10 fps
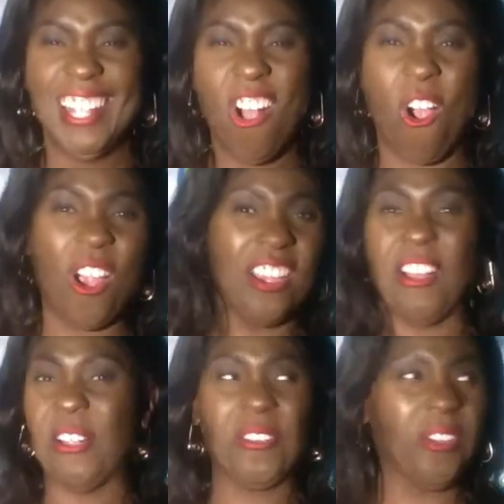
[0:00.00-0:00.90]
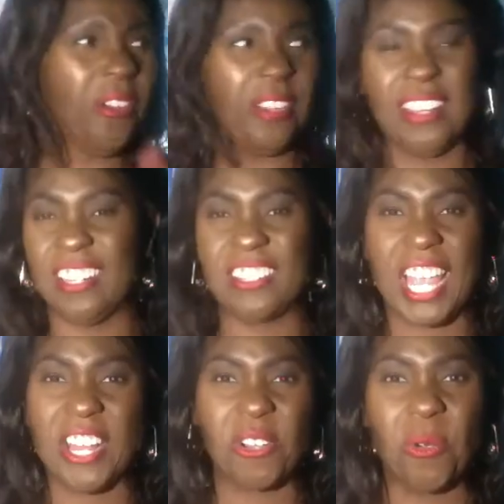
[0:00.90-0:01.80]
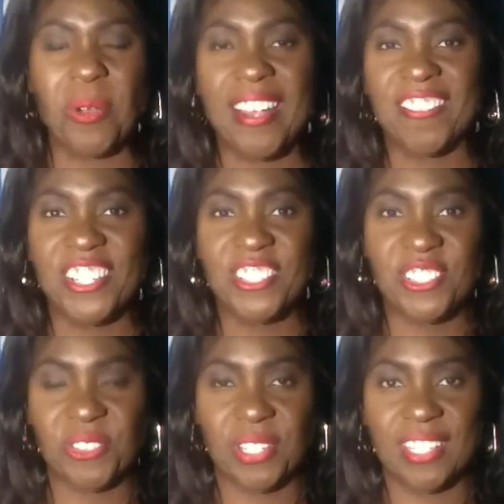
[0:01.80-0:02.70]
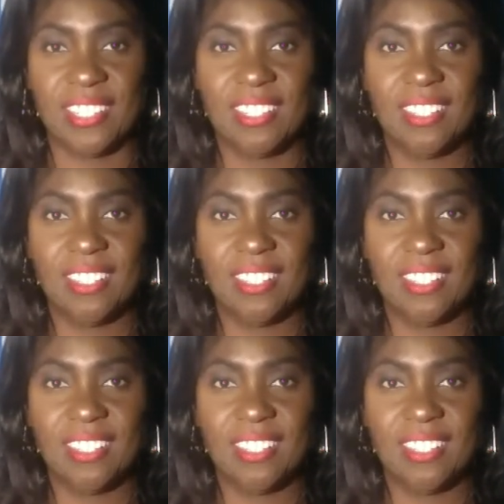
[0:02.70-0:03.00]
or entertainer or whatever you're doing.